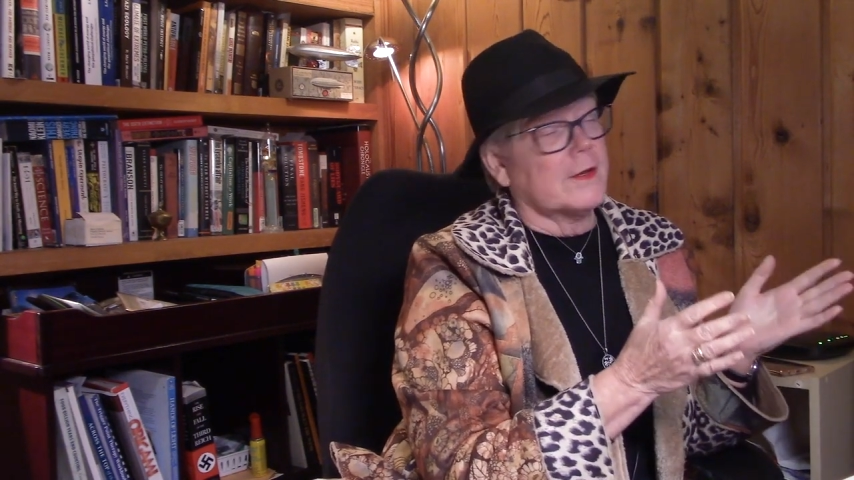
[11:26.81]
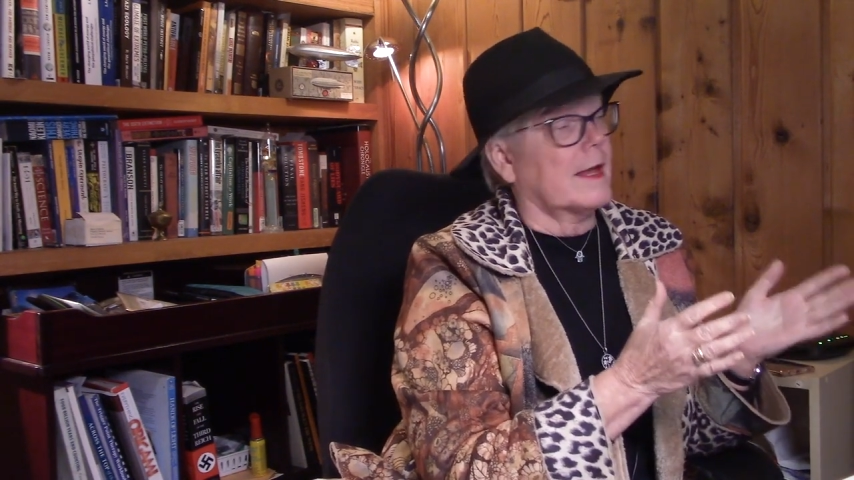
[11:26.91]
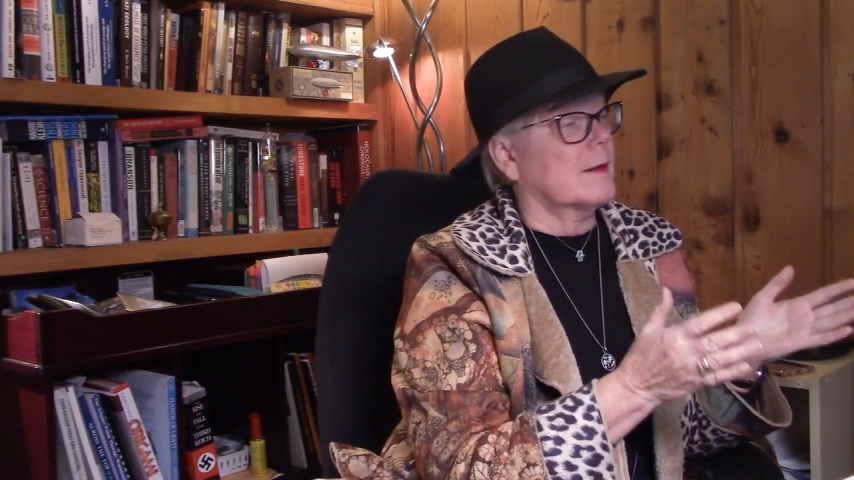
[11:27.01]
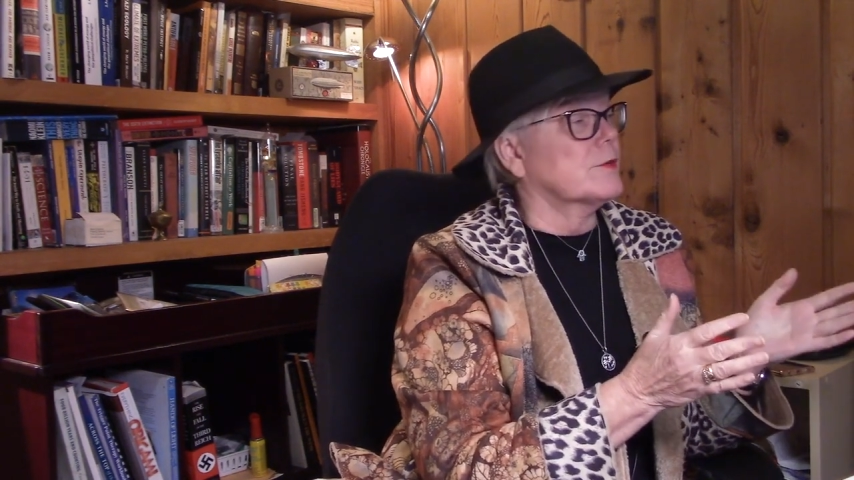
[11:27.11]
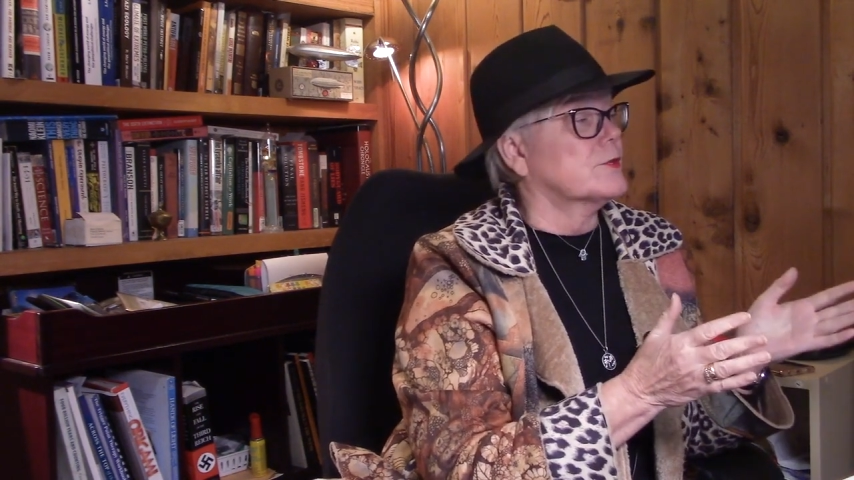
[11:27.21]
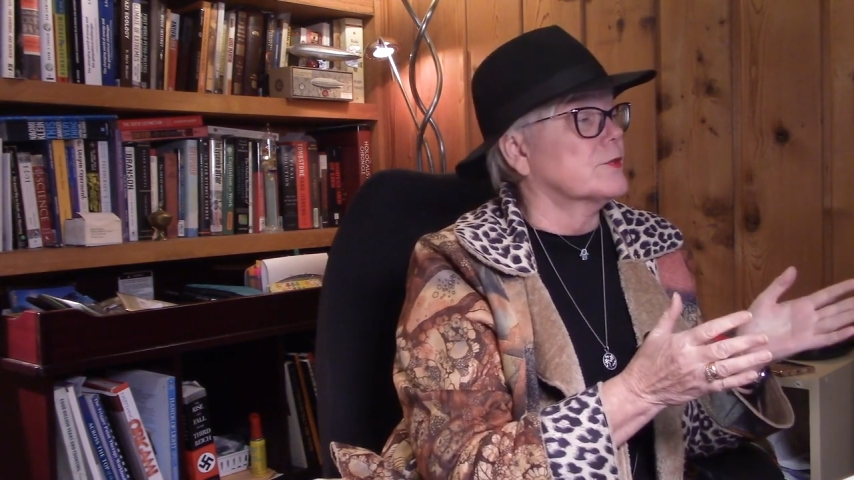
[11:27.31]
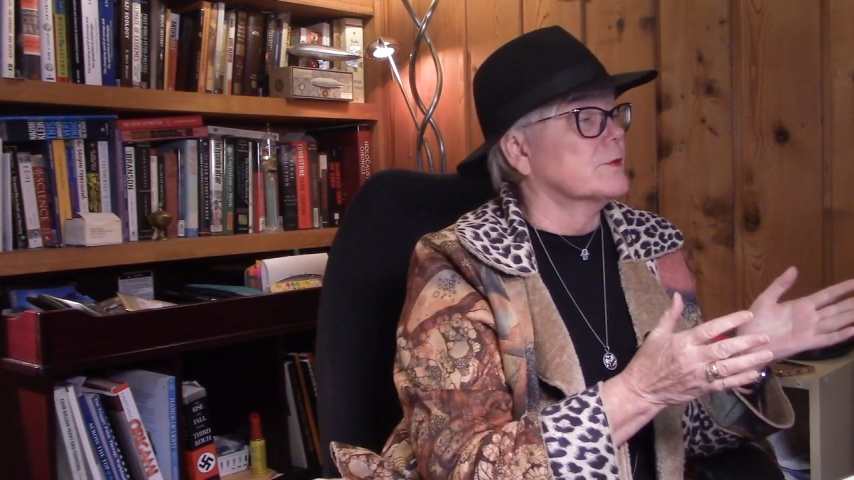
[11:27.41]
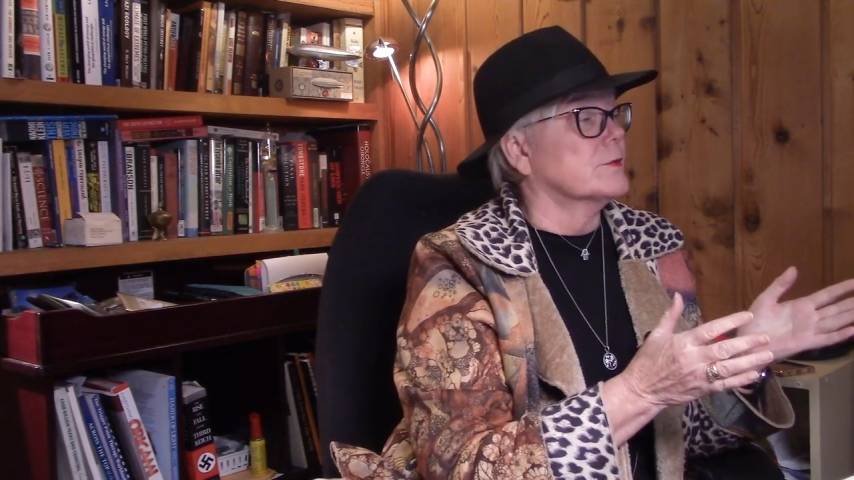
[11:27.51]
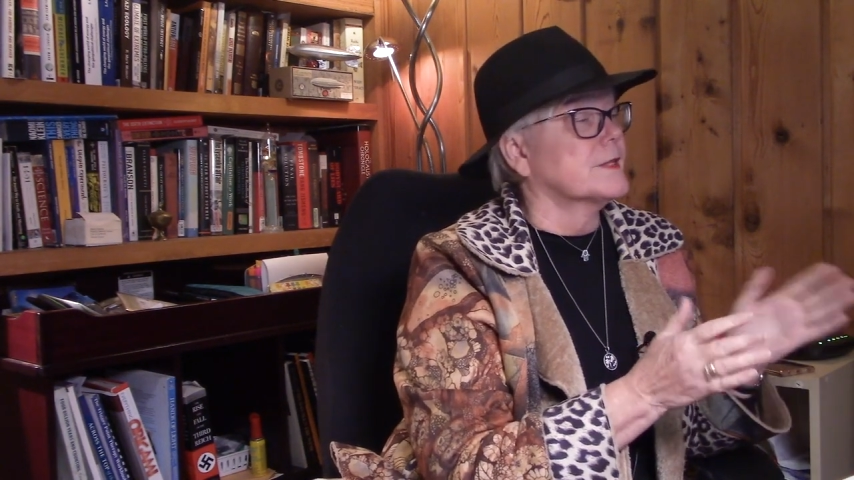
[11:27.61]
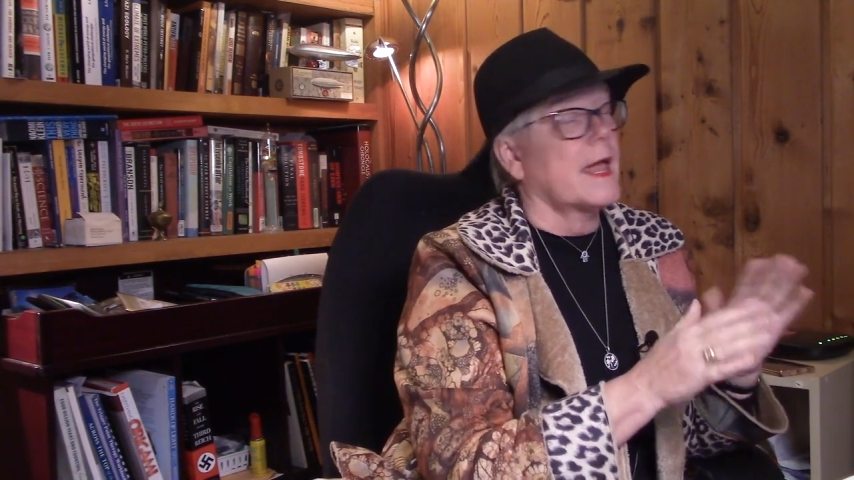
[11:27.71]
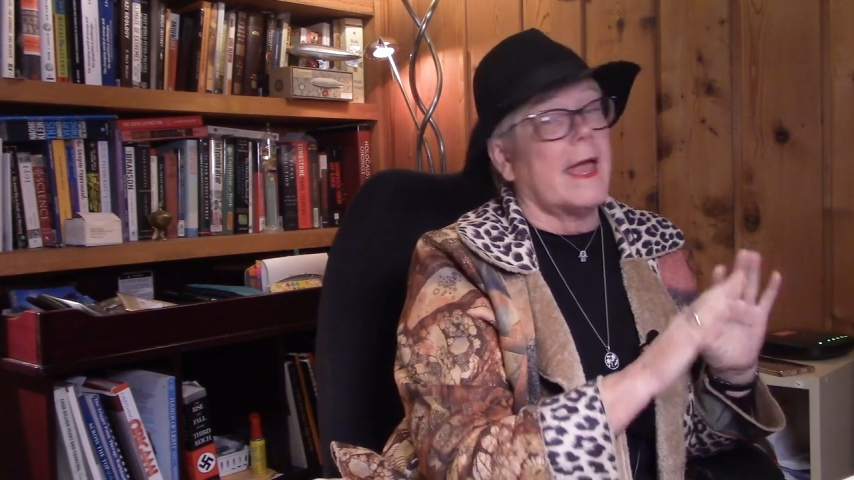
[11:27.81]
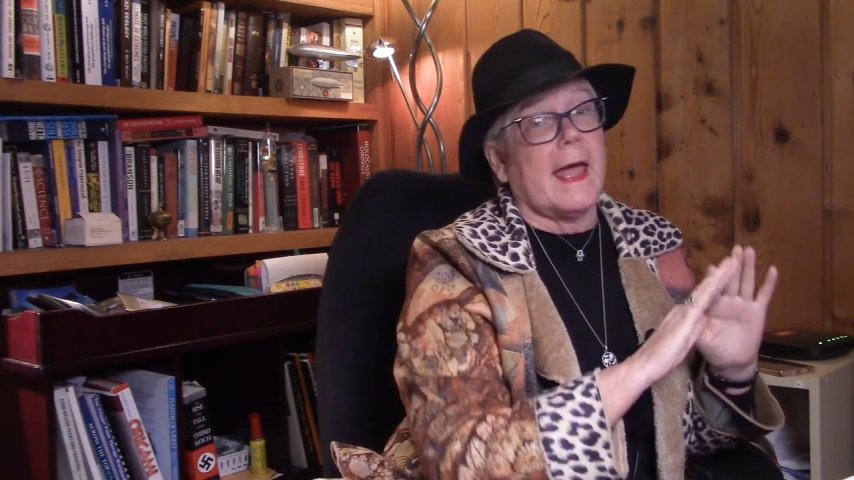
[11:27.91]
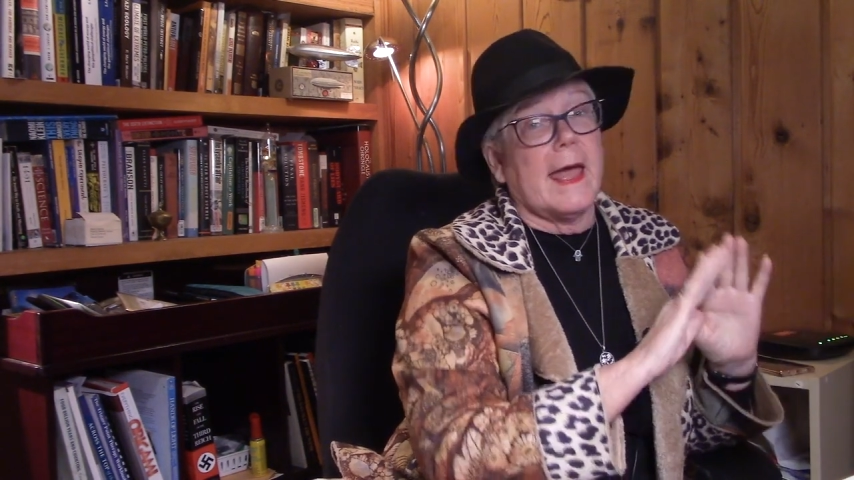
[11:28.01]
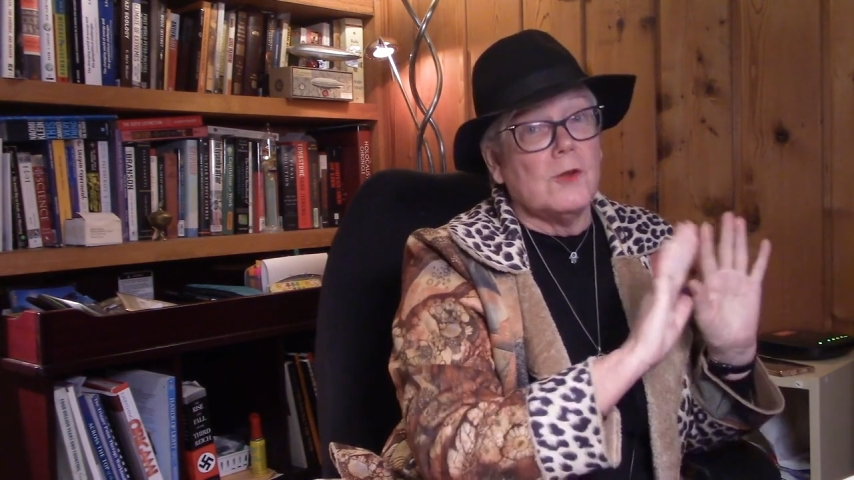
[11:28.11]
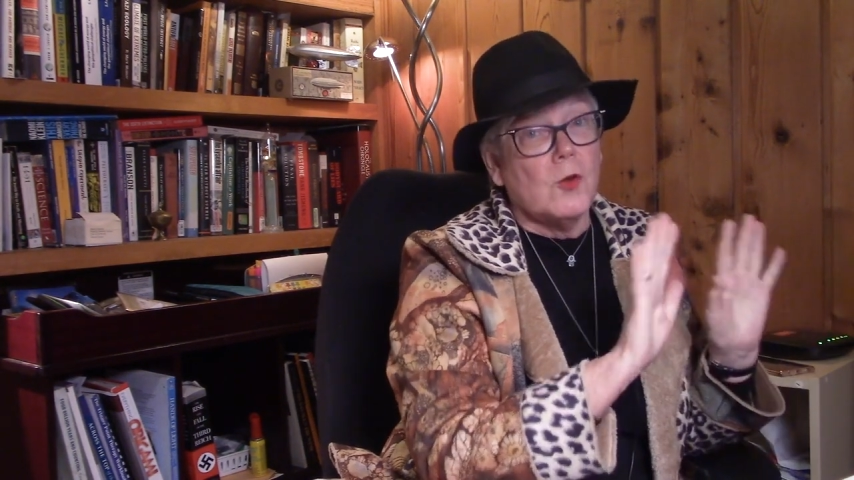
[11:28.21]
temperatures
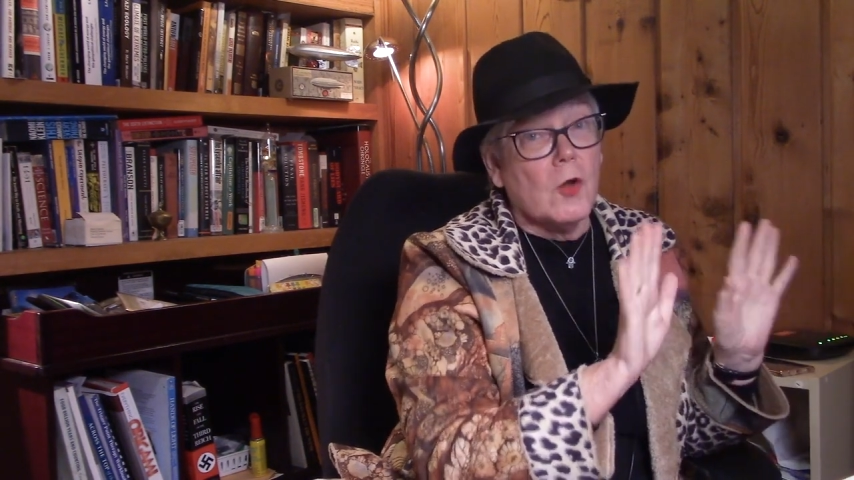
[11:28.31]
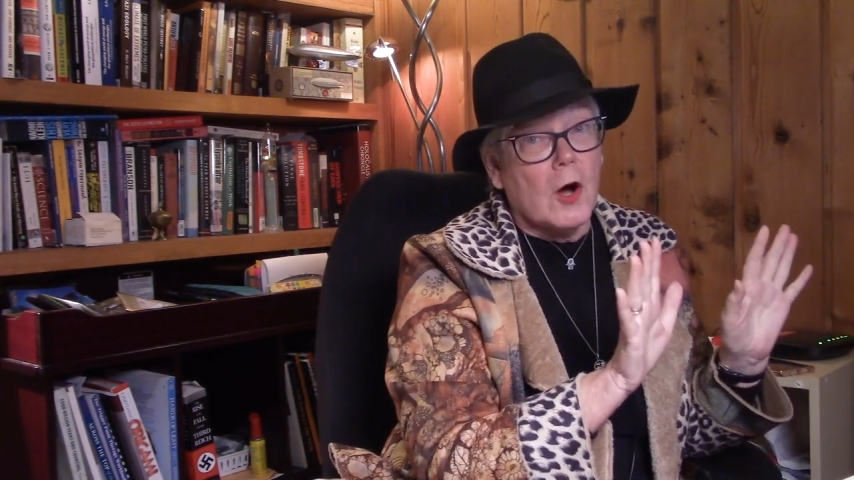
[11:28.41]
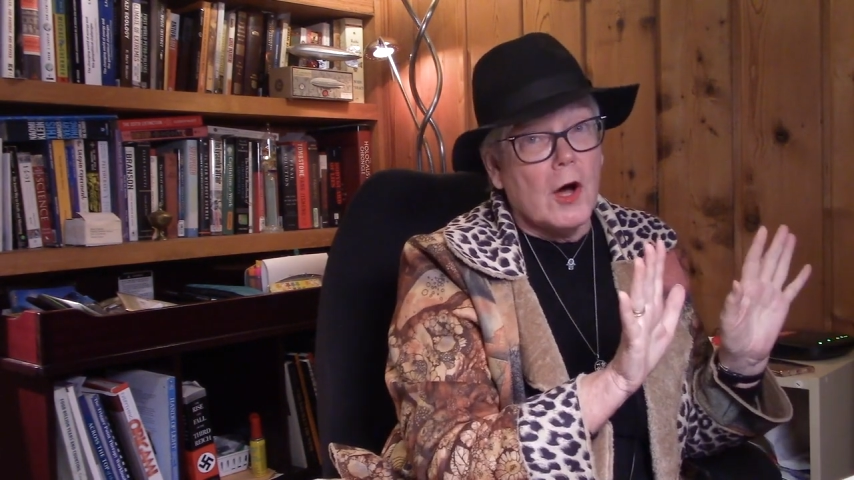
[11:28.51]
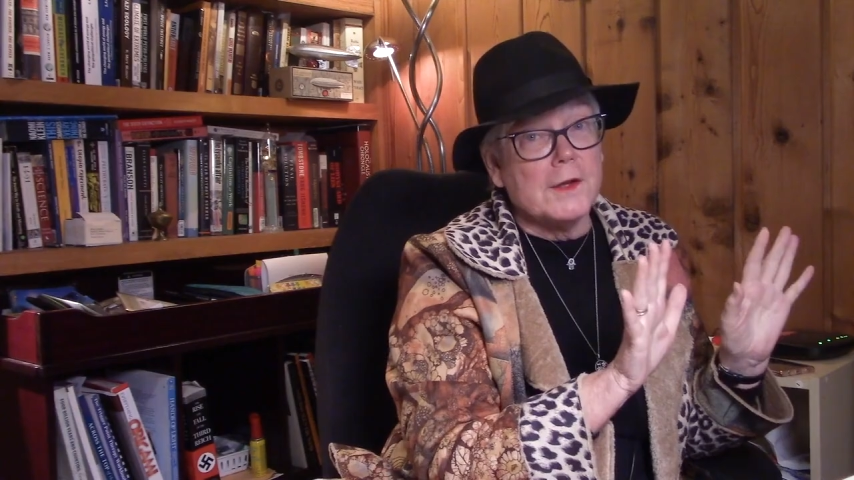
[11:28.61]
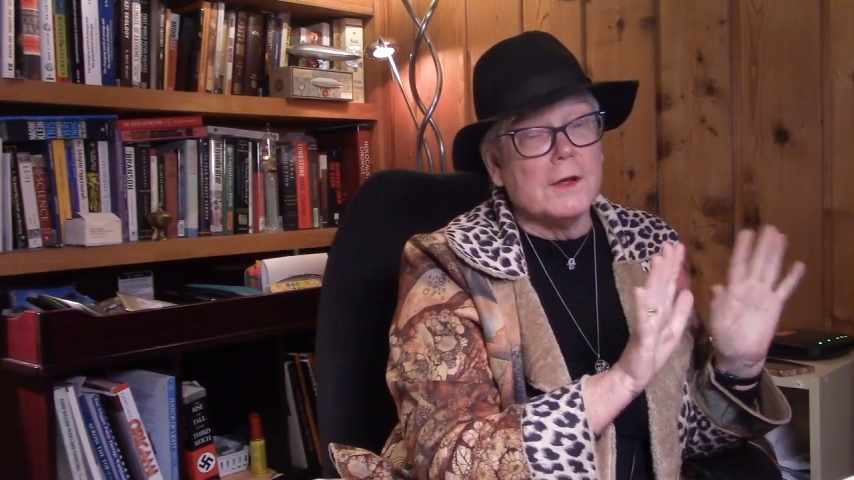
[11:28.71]
and not